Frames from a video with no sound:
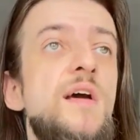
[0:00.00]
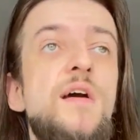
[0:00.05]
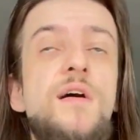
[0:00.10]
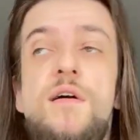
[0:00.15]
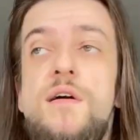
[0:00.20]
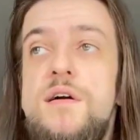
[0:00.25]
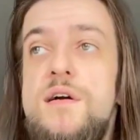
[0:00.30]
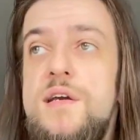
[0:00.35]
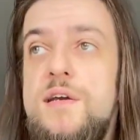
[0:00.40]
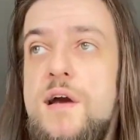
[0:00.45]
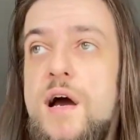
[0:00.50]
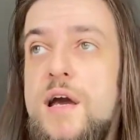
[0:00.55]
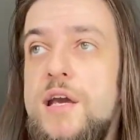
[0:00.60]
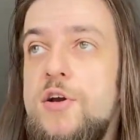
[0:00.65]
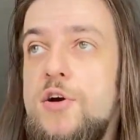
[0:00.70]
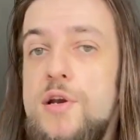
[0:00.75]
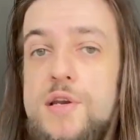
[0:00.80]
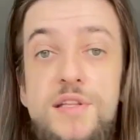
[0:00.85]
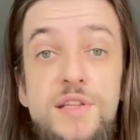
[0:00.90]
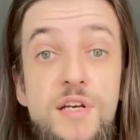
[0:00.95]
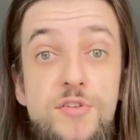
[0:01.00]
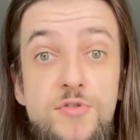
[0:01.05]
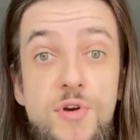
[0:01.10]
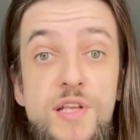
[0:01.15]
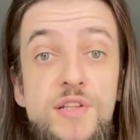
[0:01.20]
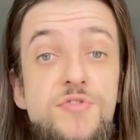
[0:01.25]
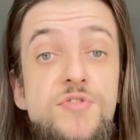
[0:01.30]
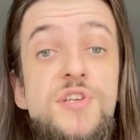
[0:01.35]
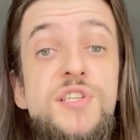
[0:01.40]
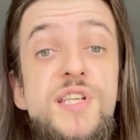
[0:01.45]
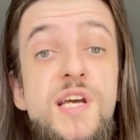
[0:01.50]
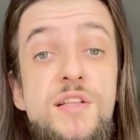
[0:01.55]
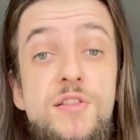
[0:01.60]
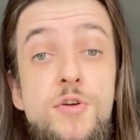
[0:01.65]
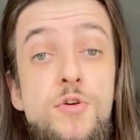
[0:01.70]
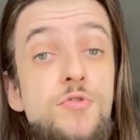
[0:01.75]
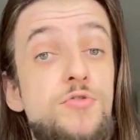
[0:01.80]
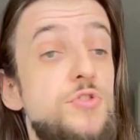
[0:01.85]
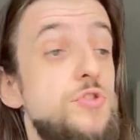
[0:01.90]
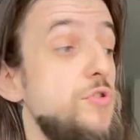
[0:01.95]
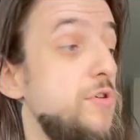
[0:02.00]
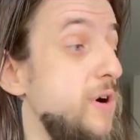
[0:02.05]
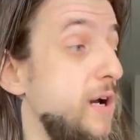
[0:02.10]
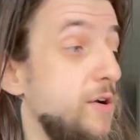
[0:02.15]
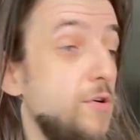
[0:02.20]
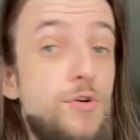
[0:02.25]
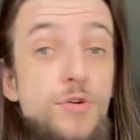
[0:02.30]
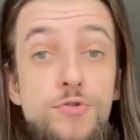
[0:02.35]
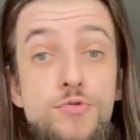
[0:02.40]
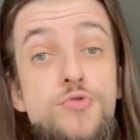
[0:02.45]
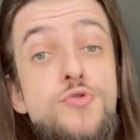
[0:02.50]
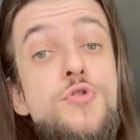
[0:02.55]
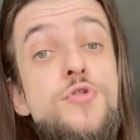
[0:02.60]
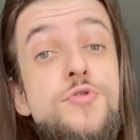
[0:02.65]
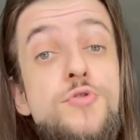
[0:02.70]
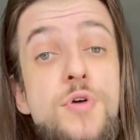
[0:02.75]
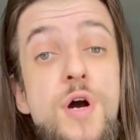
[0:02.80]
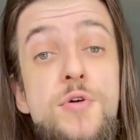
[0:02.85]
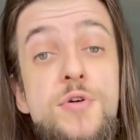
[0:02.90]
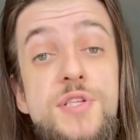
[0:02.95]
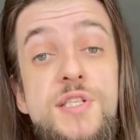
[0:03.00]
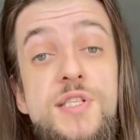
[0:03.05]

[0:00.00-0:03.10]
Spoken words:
I call it the Grand Crescendo, so I'm going to show you how it's